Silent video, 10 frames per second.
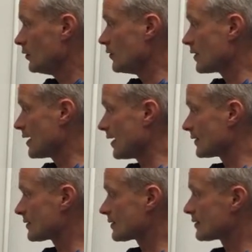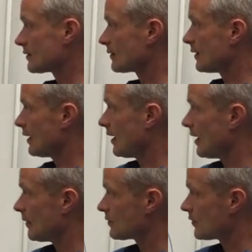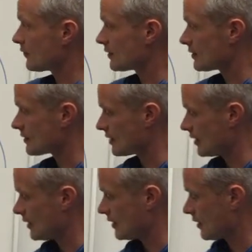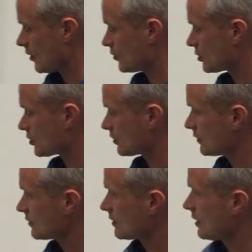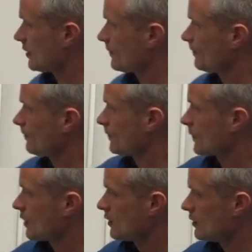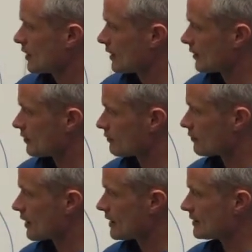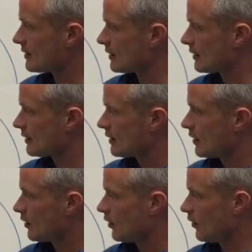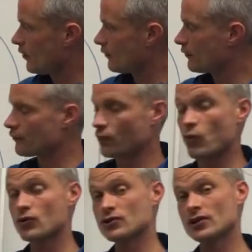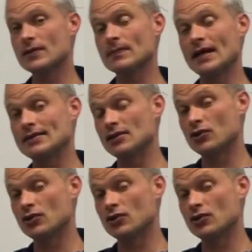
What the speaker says: you get so if this is the oceans here, you get the rising of water at the